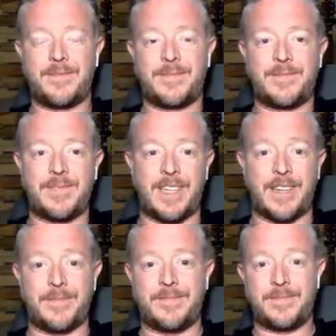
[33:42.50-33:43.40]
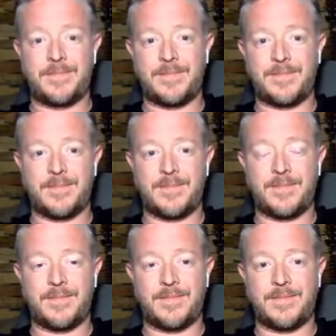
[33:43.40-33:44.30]

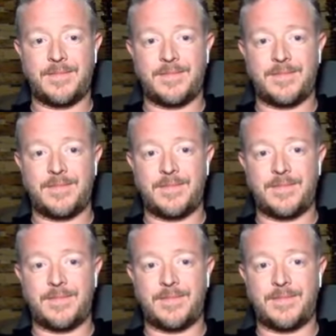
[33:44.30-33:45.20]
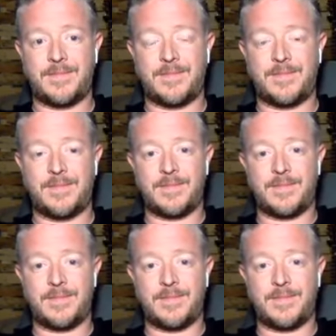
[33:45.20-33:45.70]
No words are spoken by the person on screen.